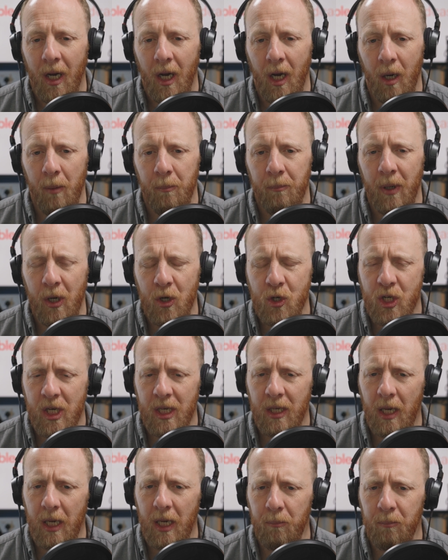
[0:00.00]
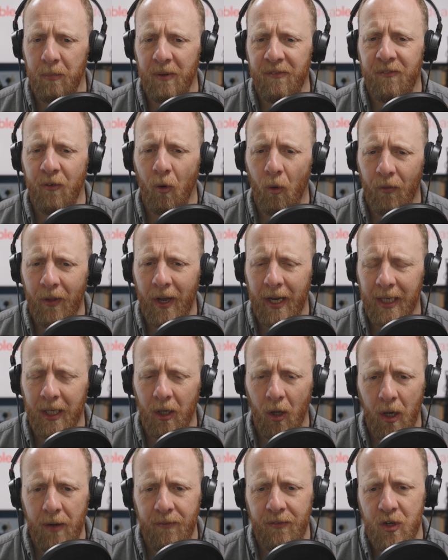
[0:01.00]
But before that in
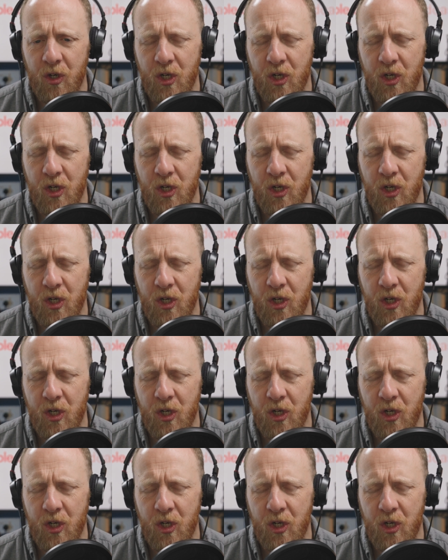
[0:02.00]
life,